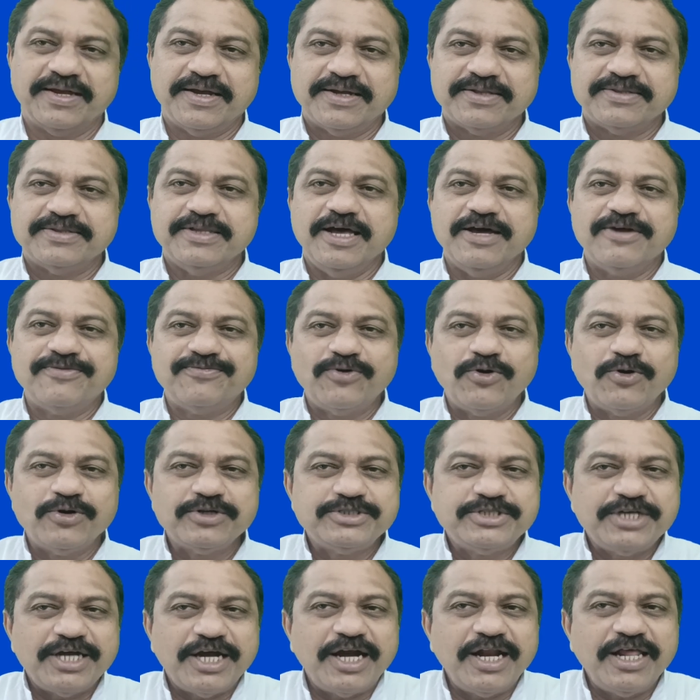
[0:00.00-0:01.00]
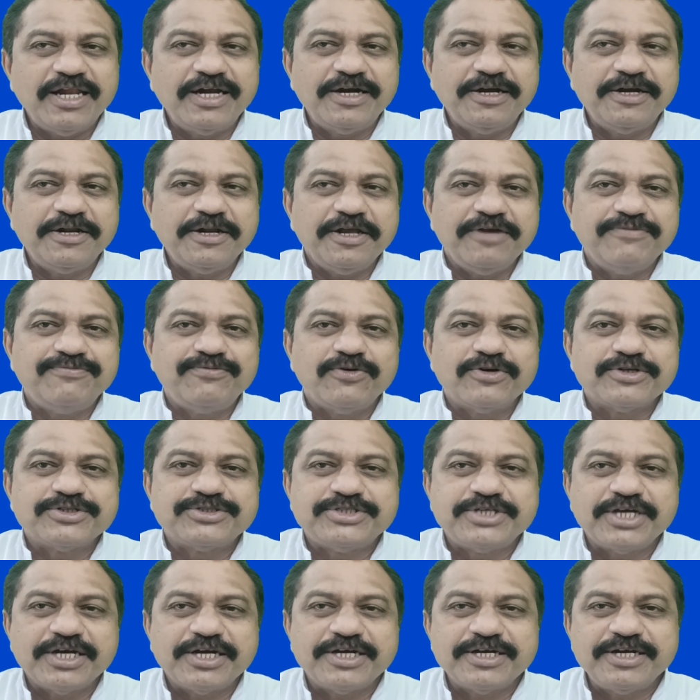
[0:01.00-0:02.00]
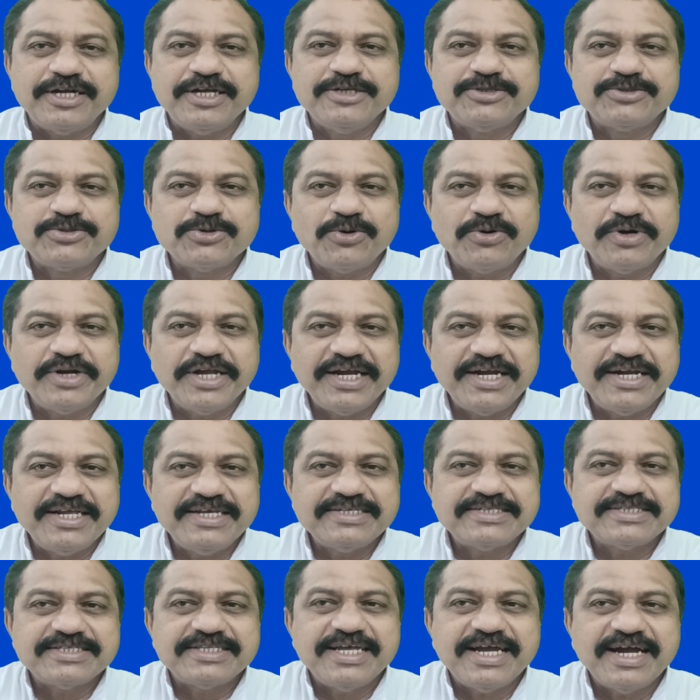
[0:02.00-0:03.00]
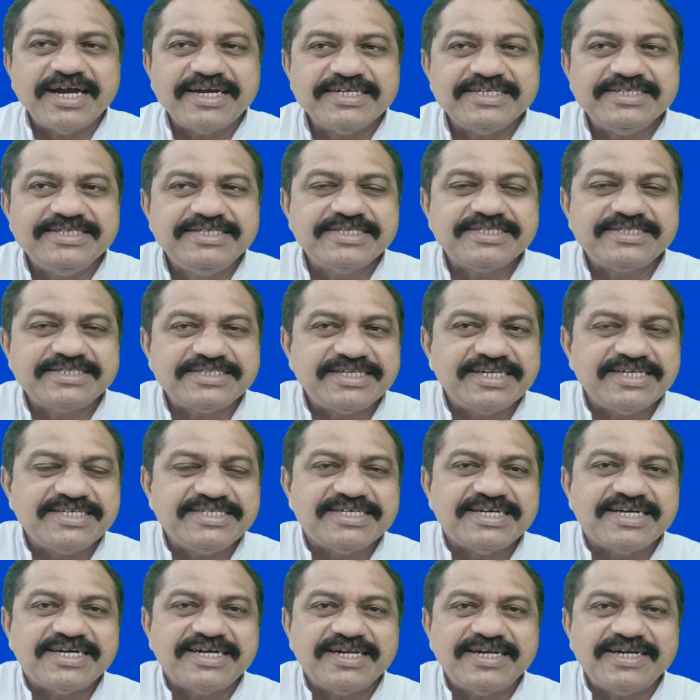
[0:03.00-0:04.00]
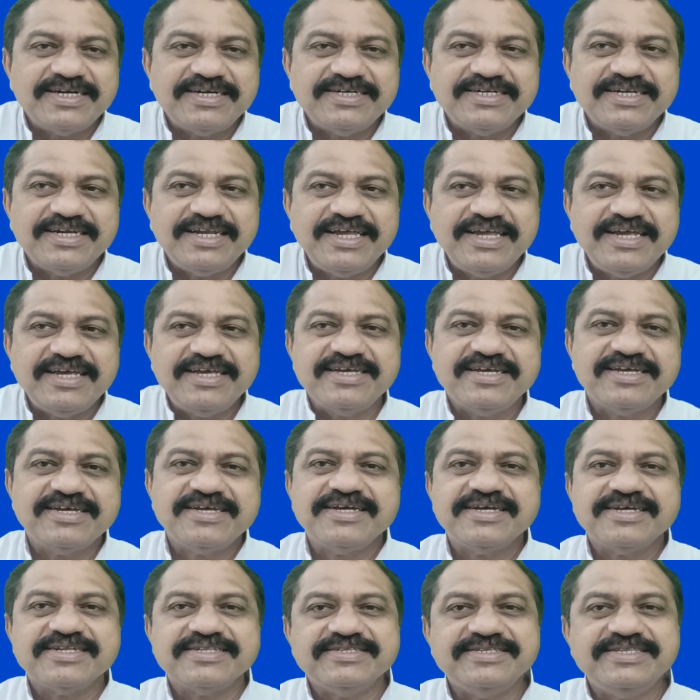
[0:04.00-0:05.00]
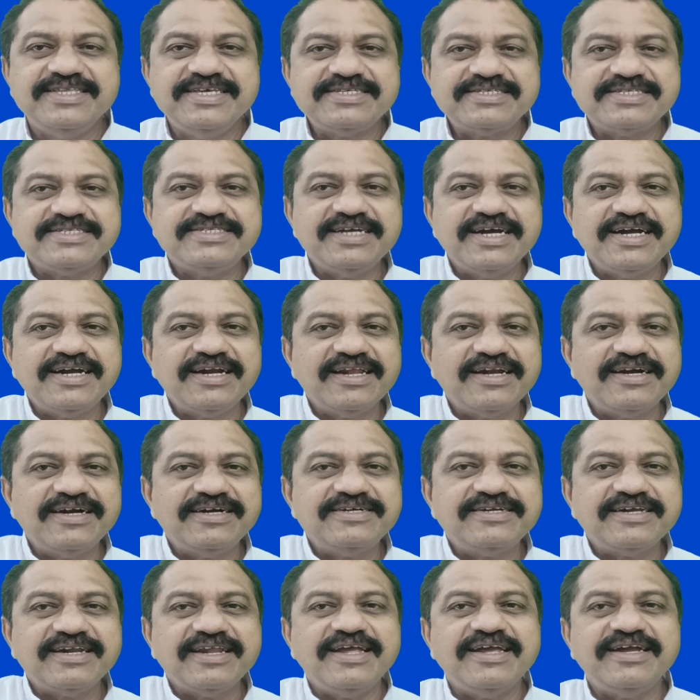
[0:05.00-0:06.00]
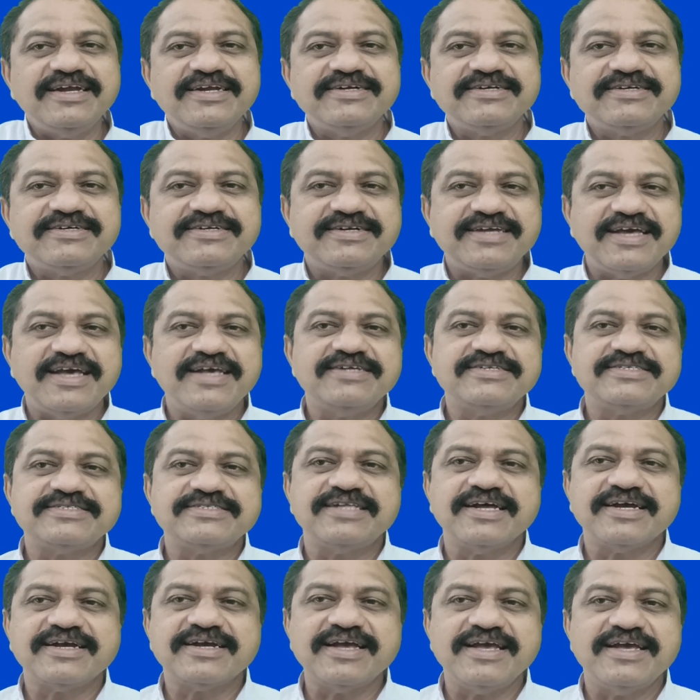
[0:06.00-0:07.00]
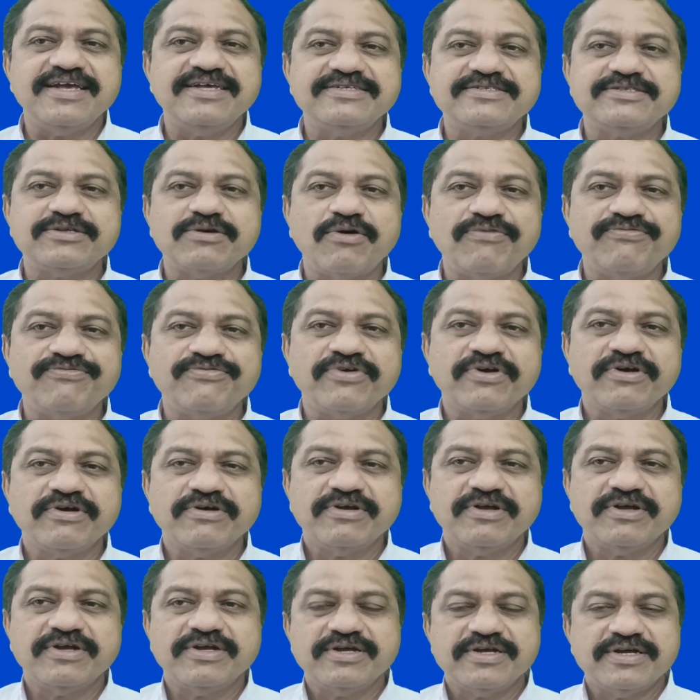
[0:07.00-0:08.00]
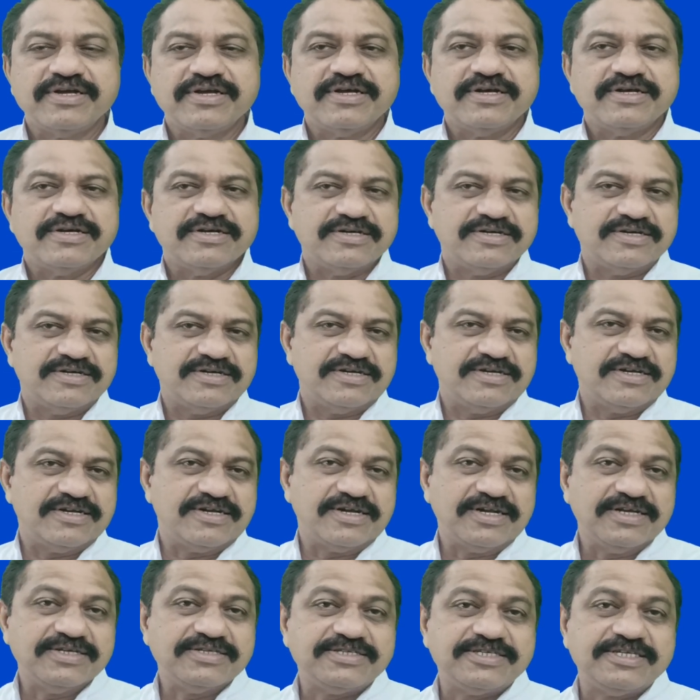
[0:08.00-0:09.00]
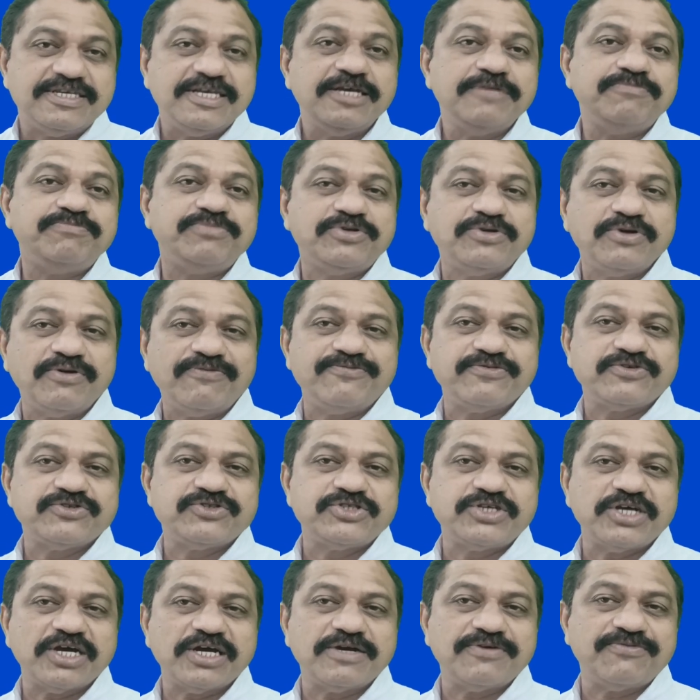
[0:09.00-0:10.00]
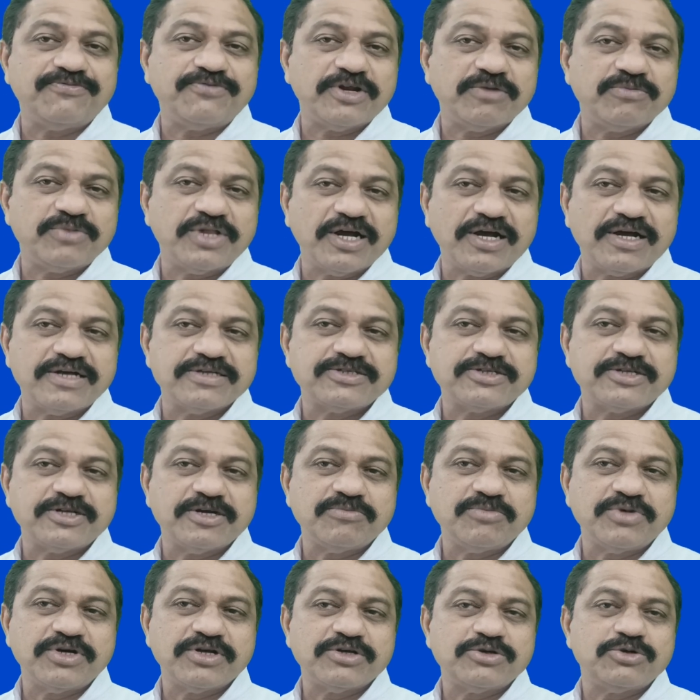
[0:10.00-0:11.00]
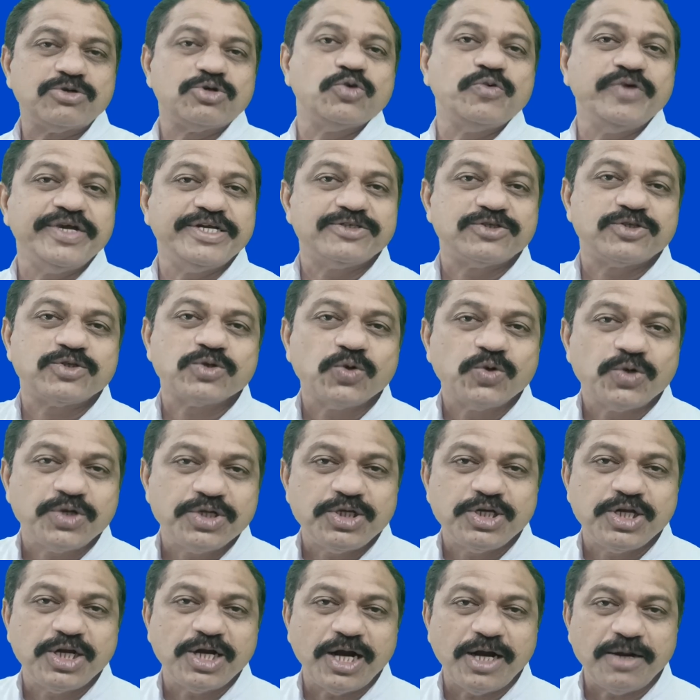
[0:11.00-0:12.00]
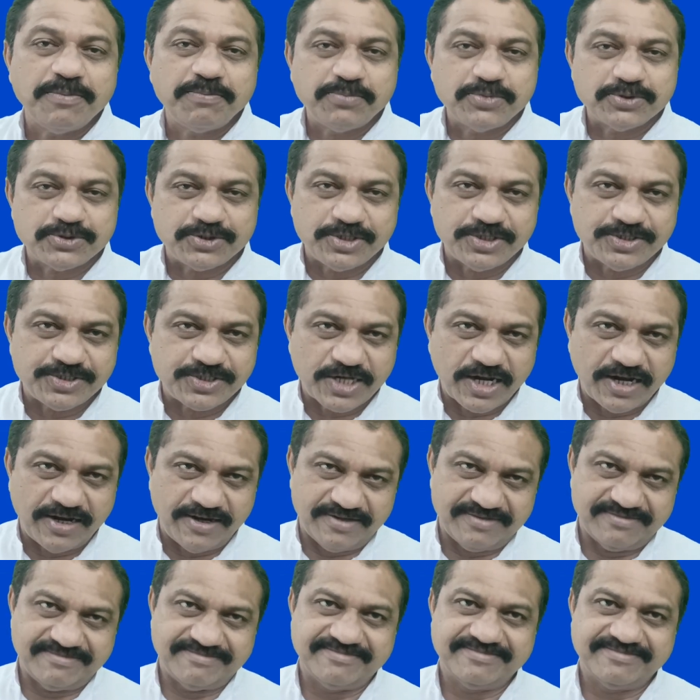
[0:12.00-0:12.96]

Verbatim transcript: Therefore journal entry for check dishonored is the adjusting journal entry. This journal entry takes the case of receipt of check from the customer to its original position